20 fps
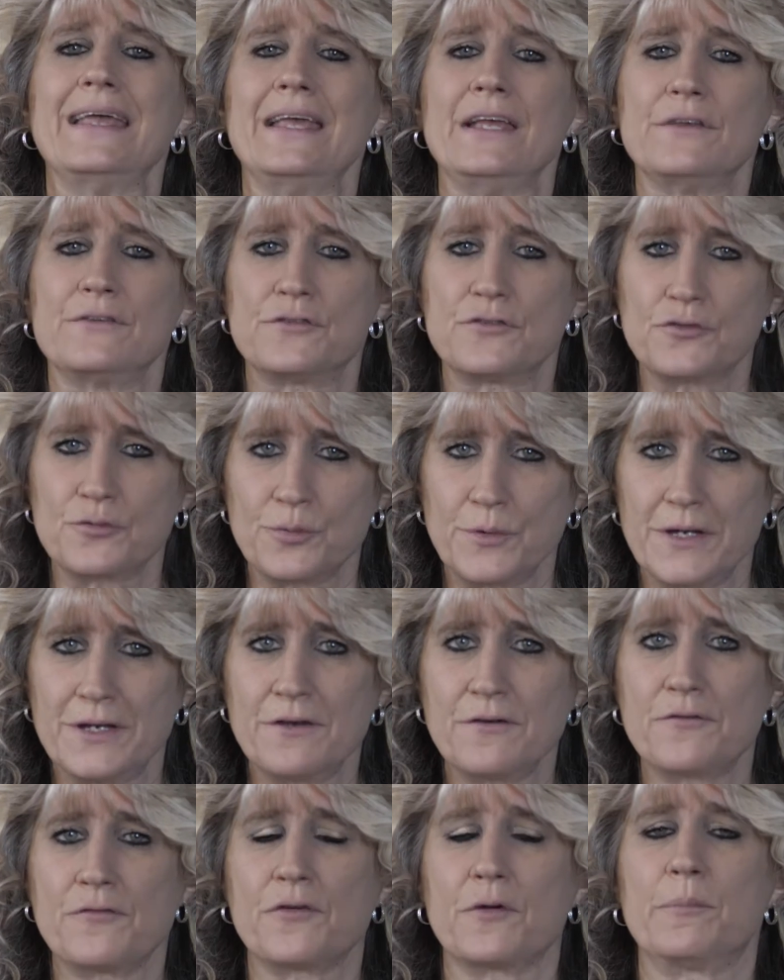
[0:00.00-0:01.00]
is
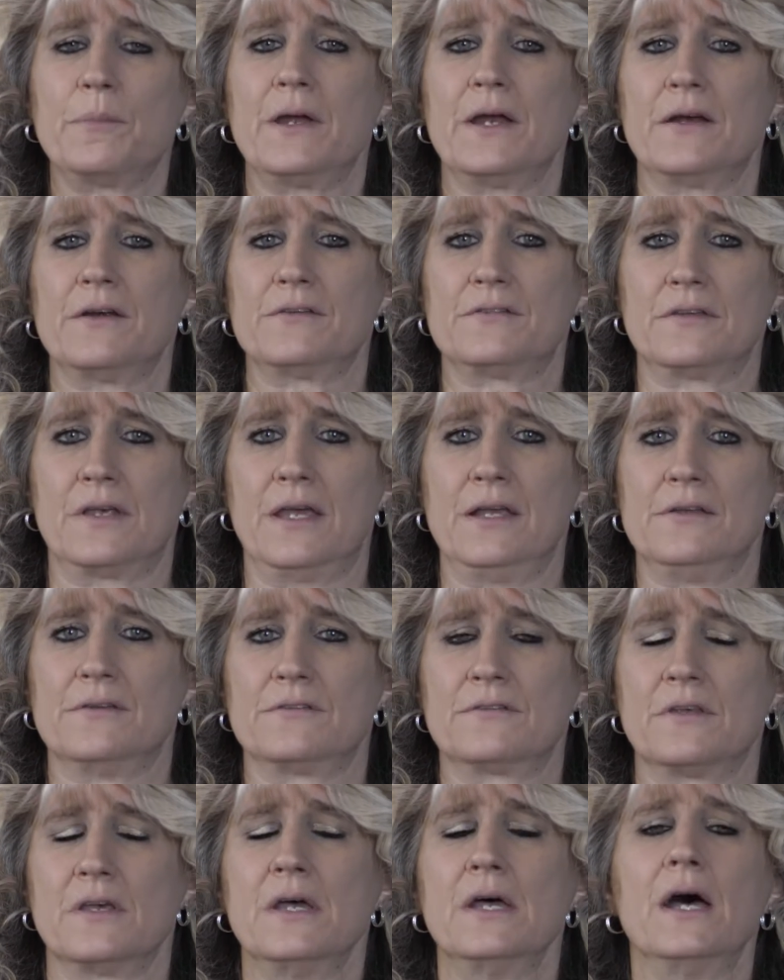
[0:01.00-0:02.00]
treated for
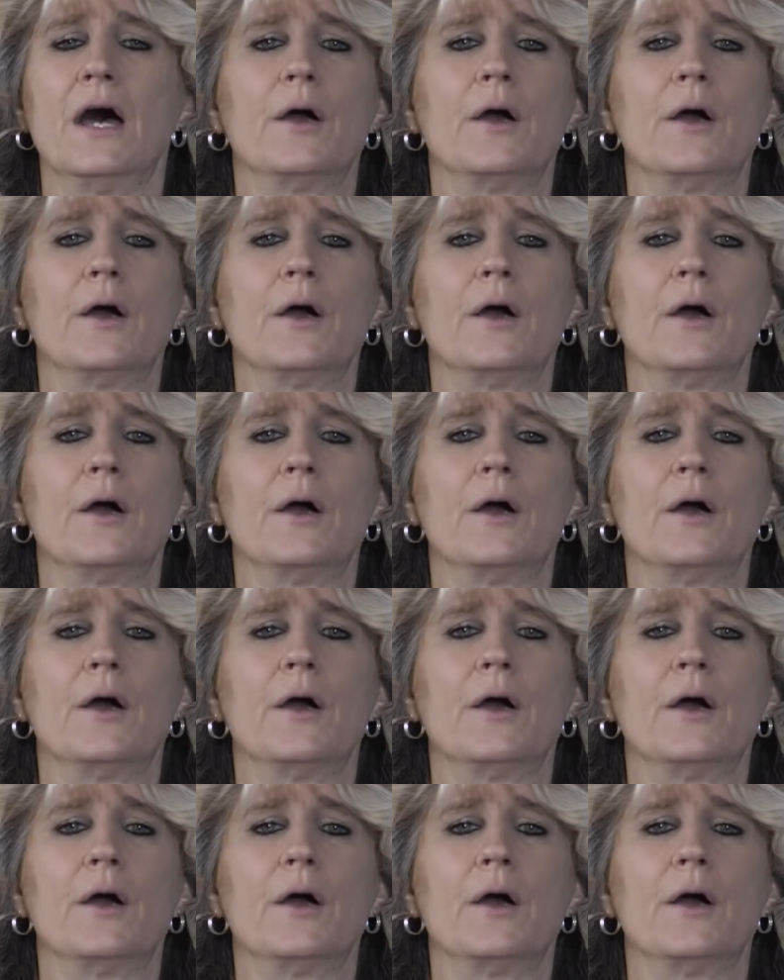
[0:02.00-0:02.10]
parasites.